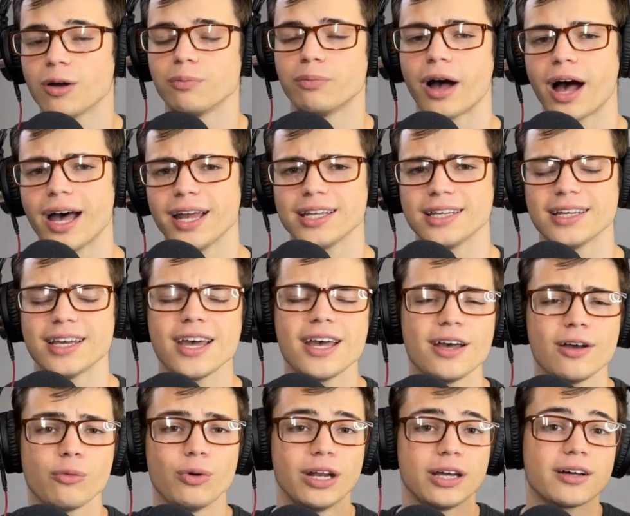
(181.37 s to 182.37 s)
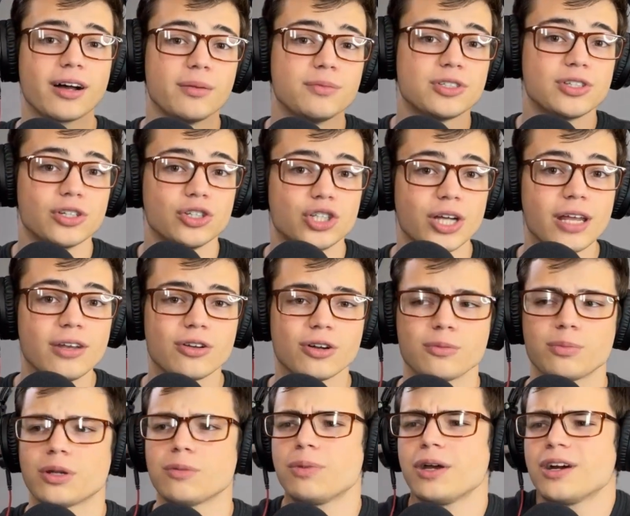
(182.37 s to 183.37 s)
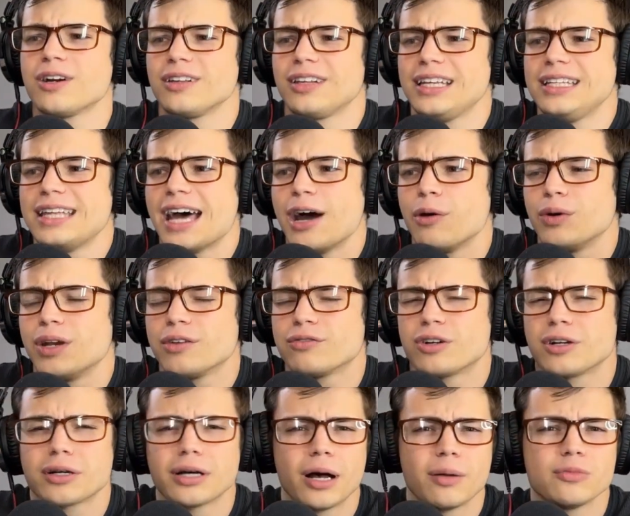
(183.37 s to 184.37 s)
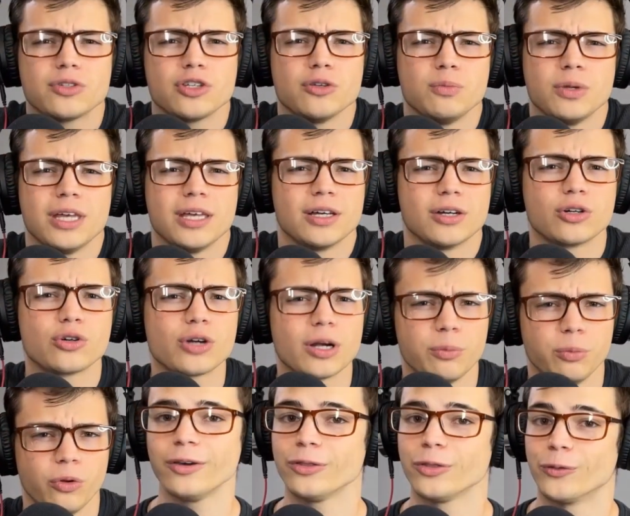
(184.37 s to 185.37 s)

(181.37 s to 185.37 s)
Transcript: body when it comes to gender, but apparently not whenever it comes to being a cripple.